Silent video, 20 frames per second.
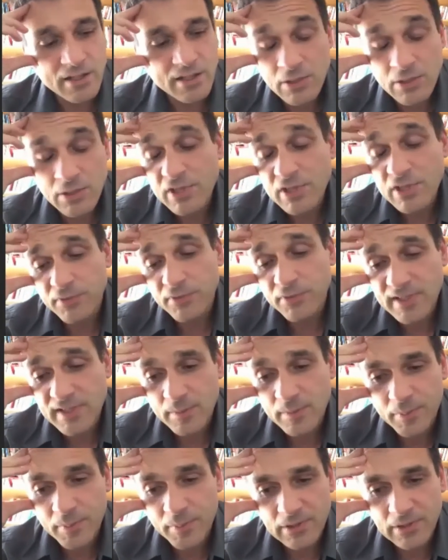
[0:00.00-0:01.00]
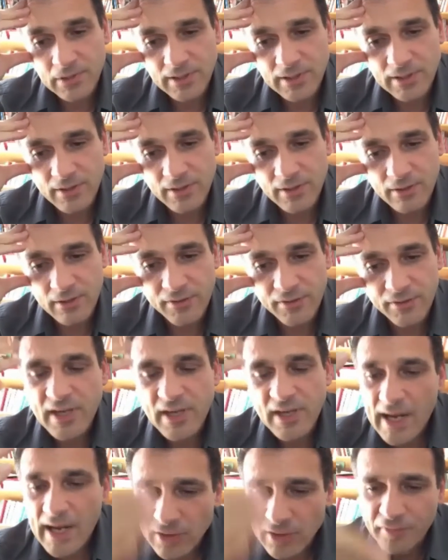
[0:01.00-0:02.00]
He was, for example, the
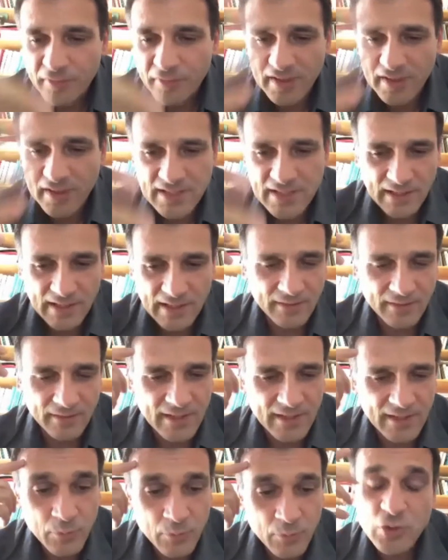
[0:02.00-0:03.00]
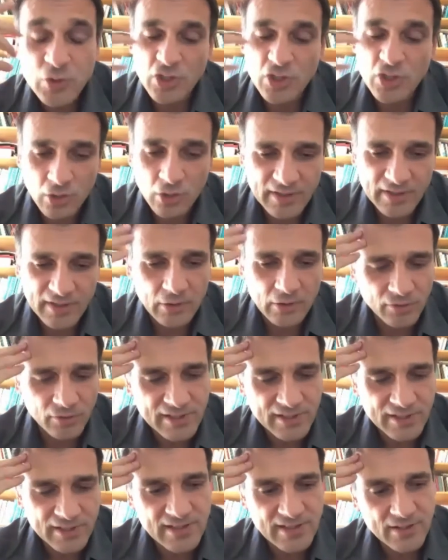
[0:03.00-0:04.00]
guide of Venice at the time, which was already a
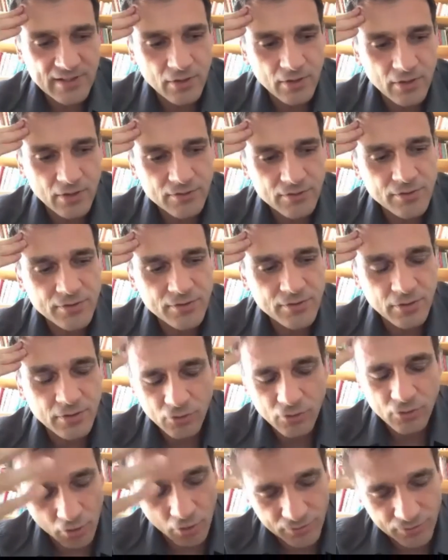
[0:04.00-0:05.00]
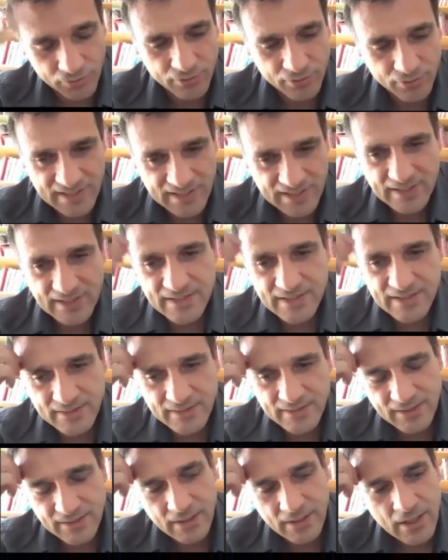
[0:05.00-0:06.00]
touristic country, touristic
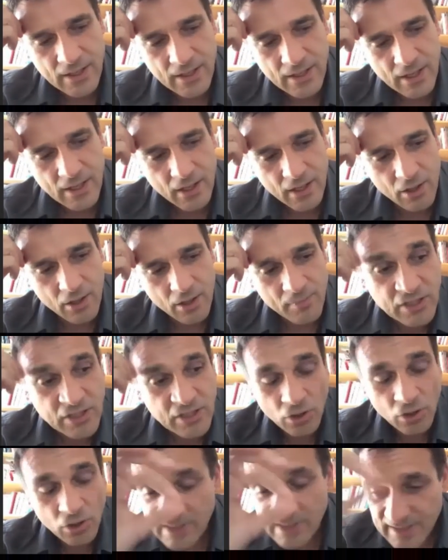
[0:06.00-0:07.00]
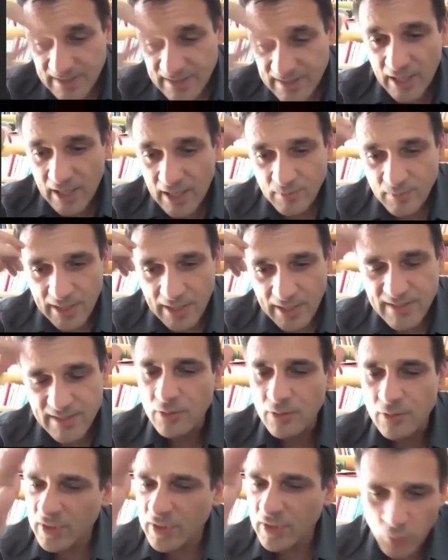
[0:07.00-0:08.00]
city. Mention his name, like
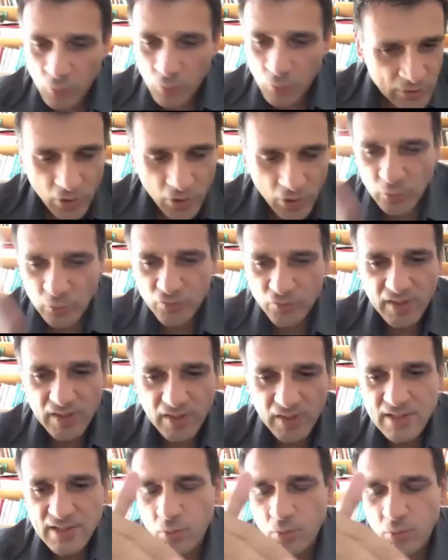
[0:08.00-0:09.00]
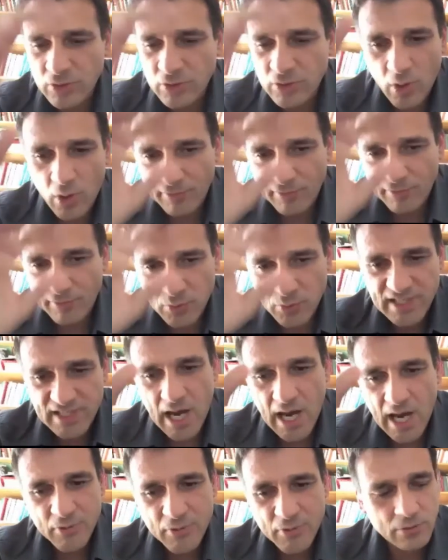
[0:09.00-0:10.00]
say, when you come to Venice, what you have to see
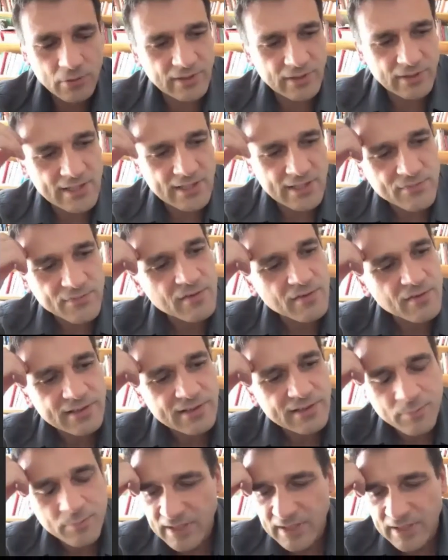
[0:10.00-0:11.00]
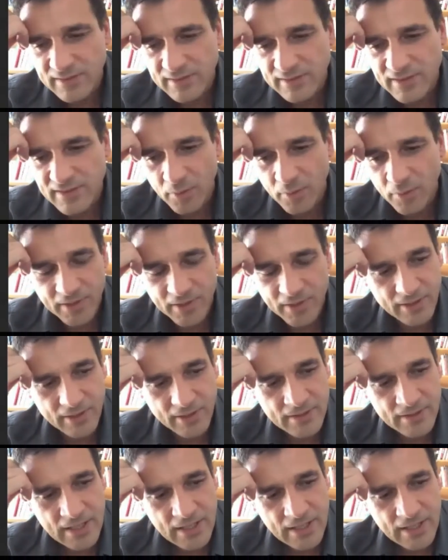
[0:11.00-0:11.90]
absolutely is Vivaldi playing in the opera.